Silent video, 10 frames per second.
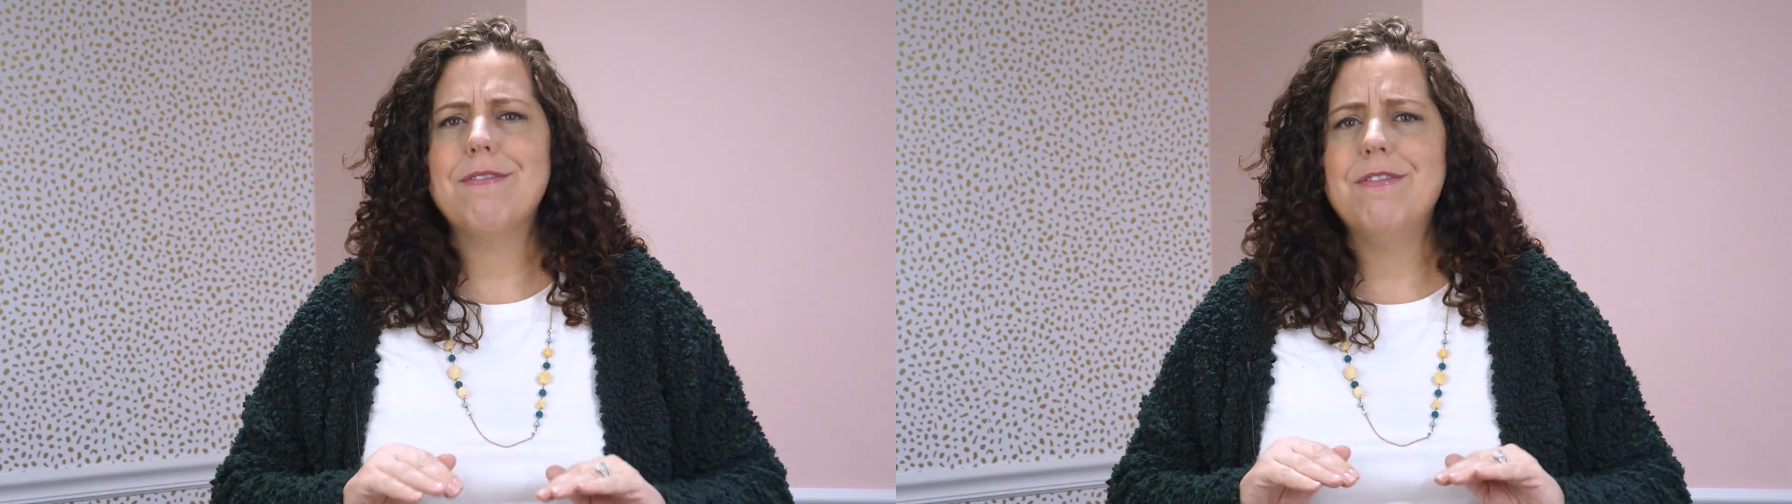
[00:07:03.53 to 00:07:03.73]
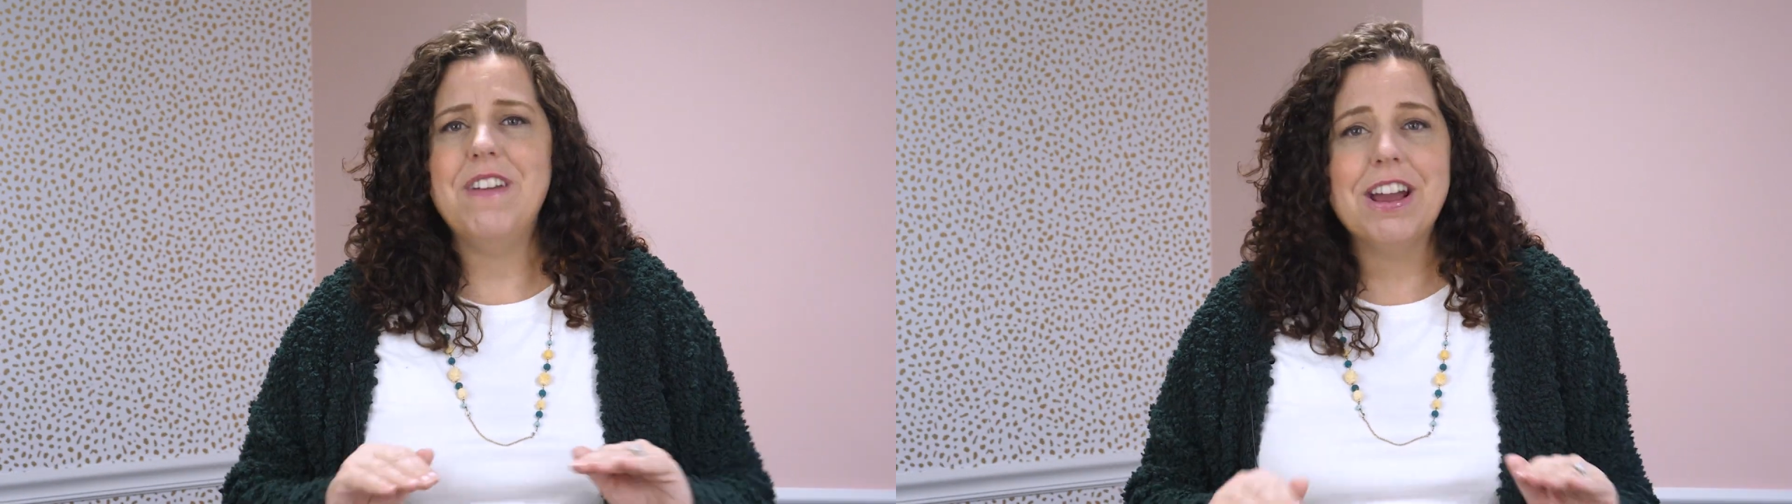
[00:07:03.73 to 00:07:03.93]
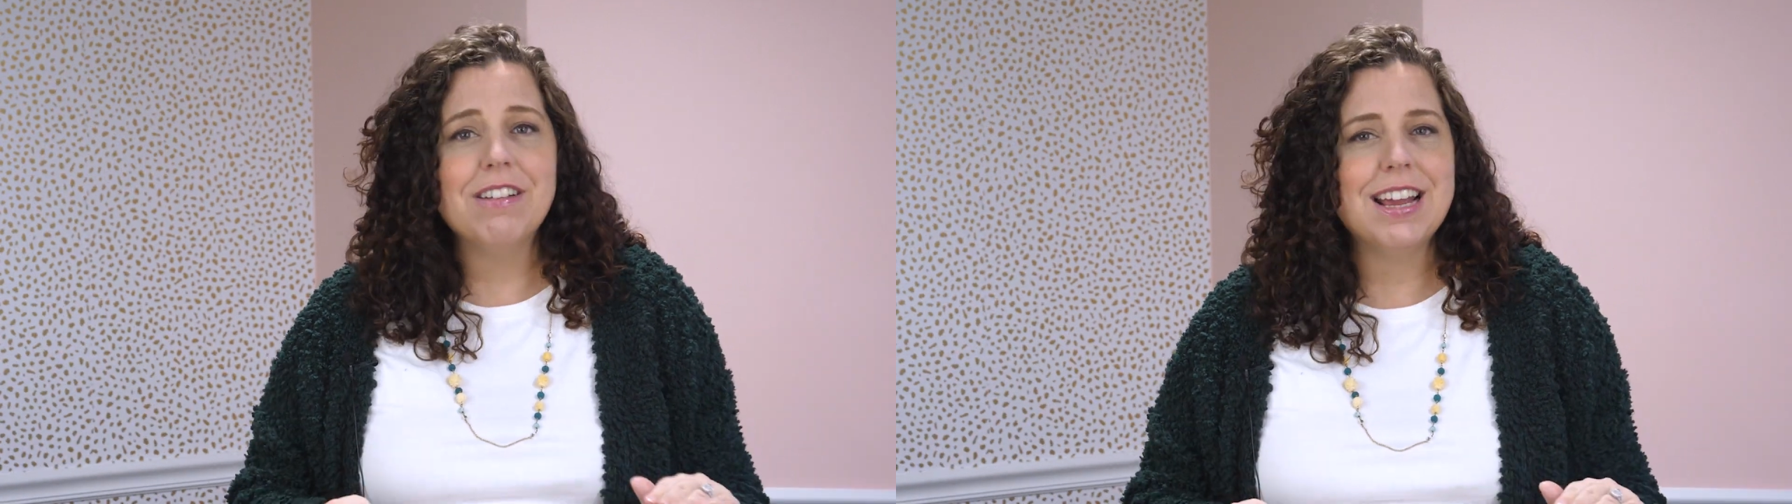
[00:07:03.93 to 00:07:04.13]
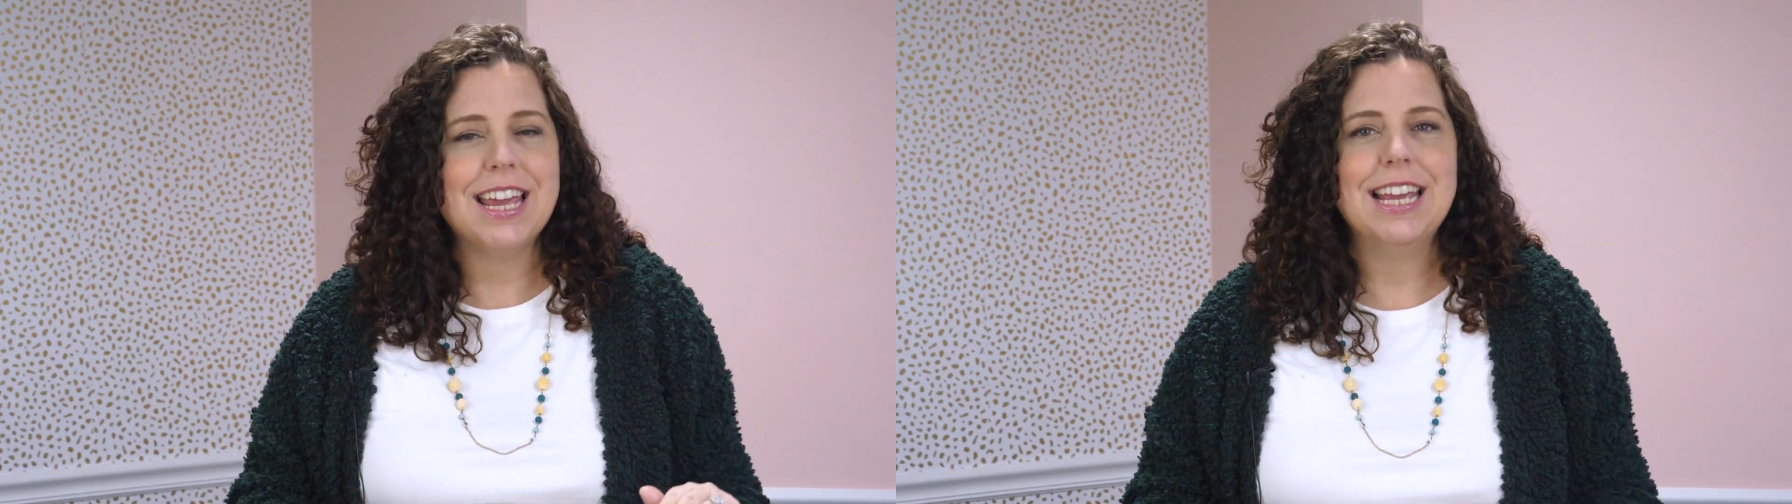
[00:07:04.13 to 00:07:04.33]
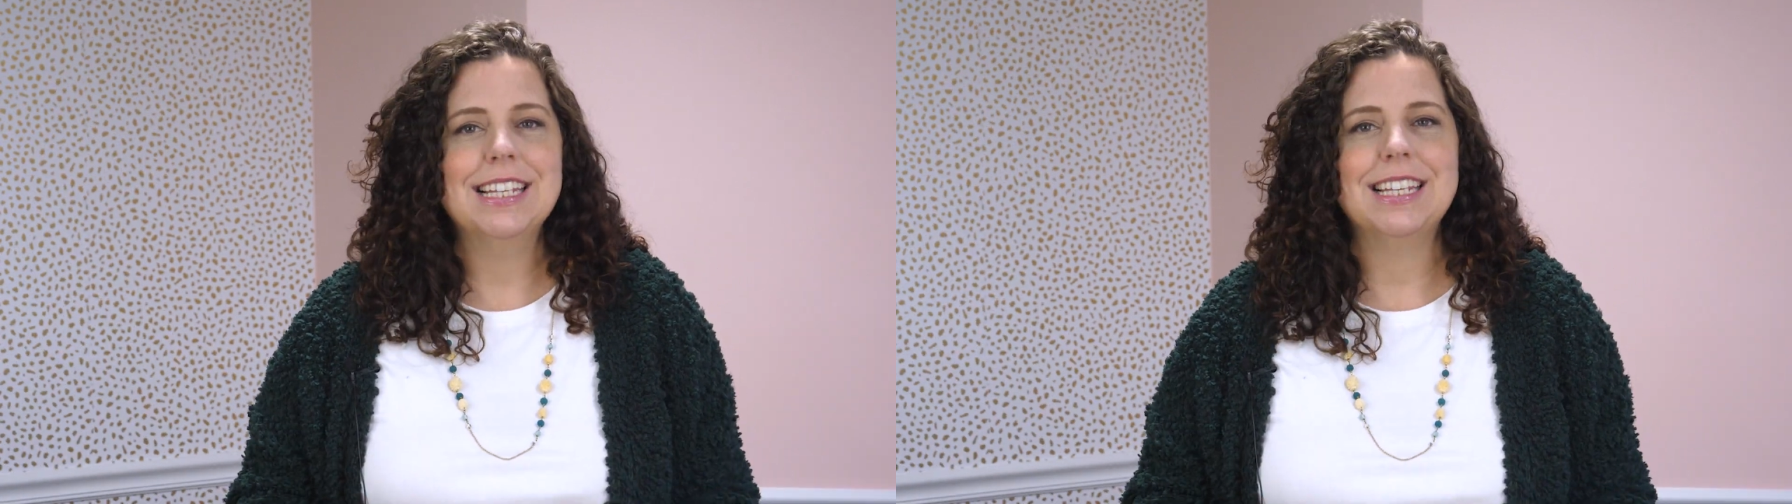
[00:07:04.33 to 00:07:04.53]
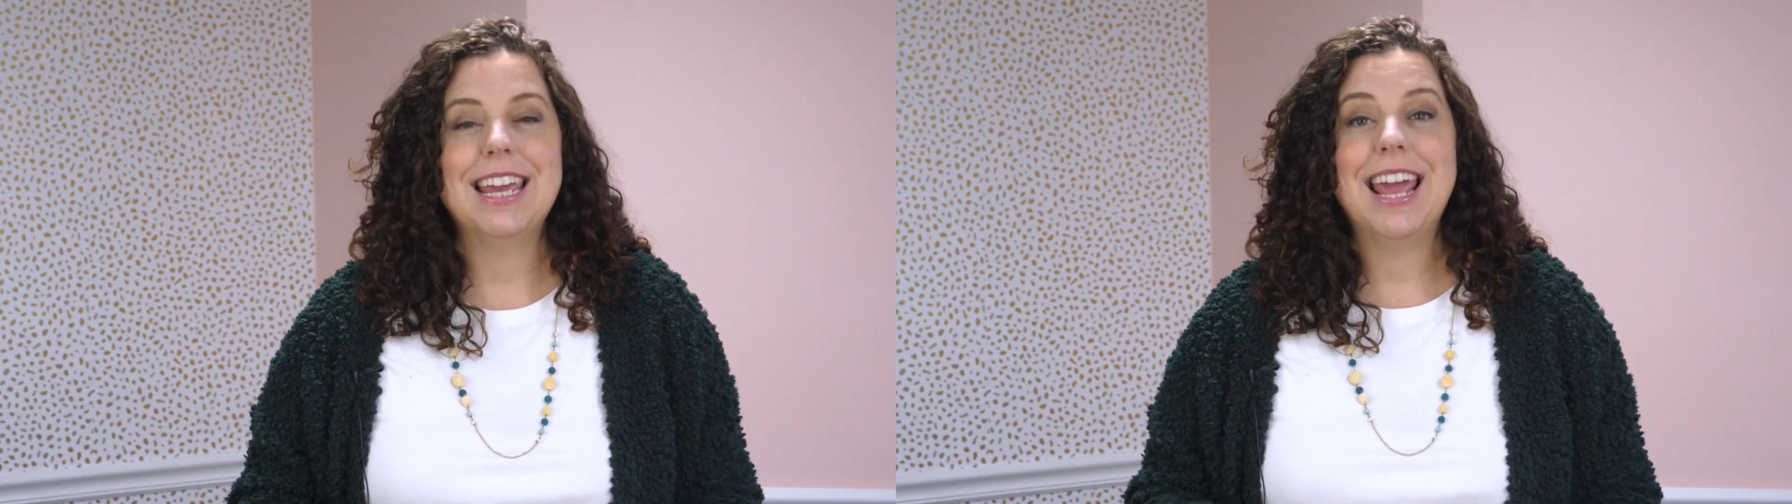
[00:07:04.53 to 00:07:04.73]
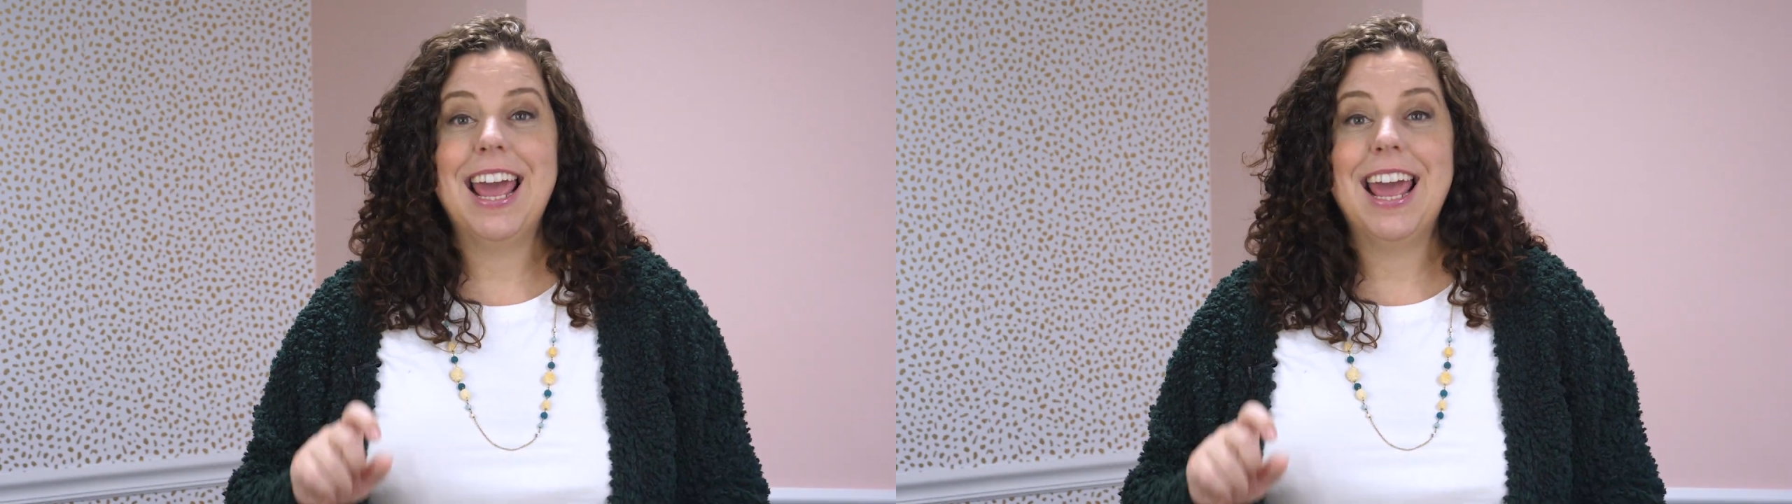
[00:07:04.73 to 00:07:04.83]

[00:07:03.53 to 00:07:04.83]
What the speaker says: very easy,